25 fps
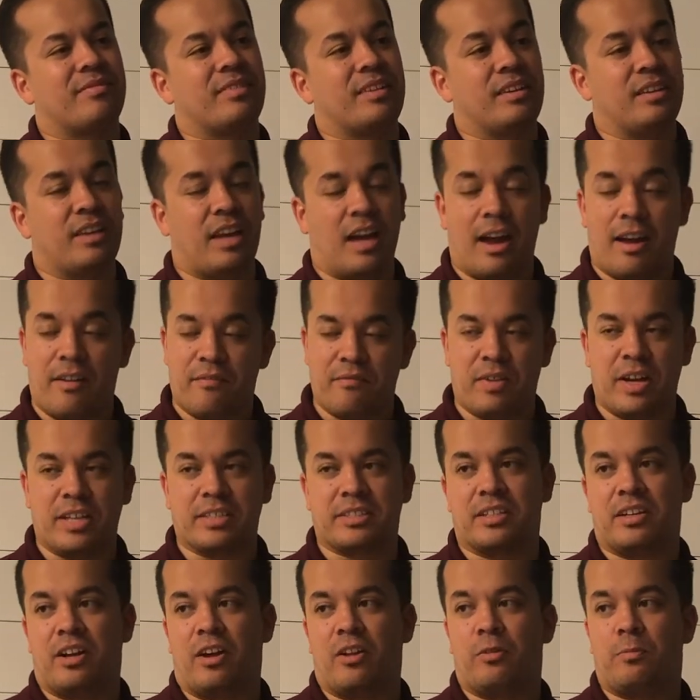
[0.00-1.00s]
Yeah, invest
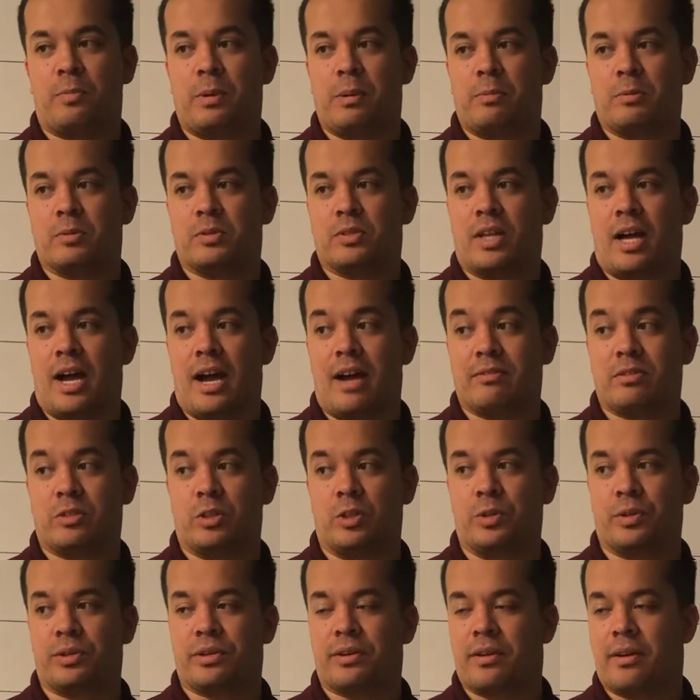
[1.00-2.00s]
in other people's lives.
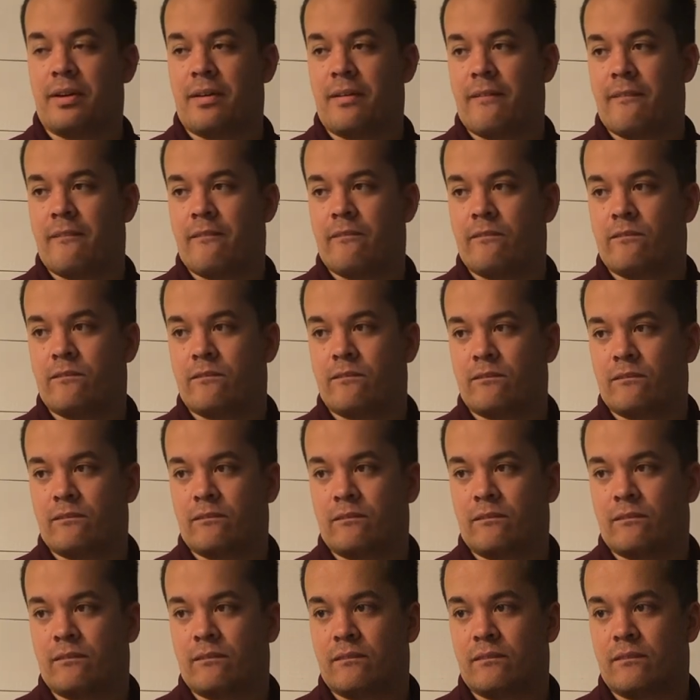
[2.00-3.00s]
Luke? Uh, to
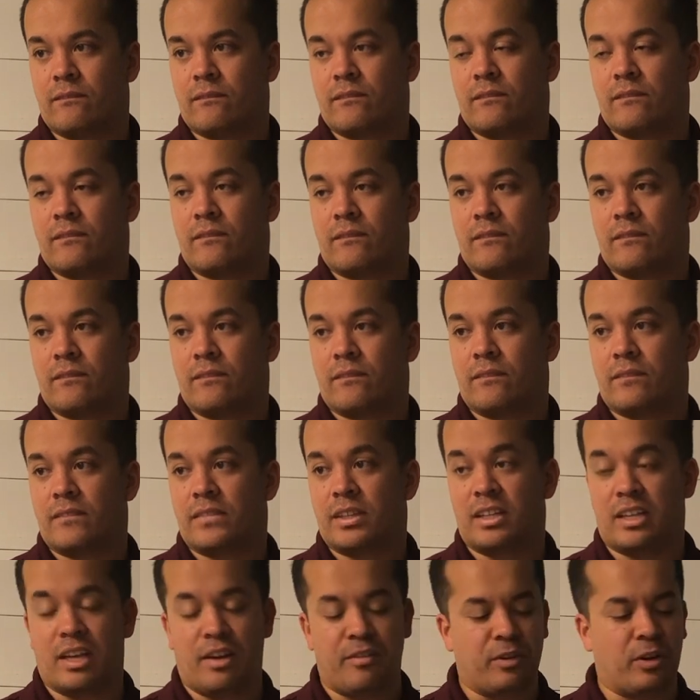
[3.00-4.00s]
give your life to God.
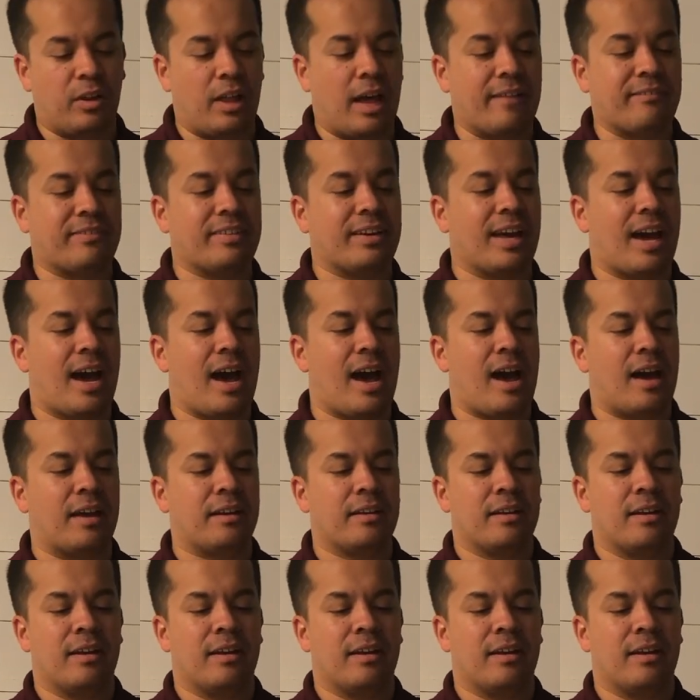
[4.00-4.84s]
To give your life to God.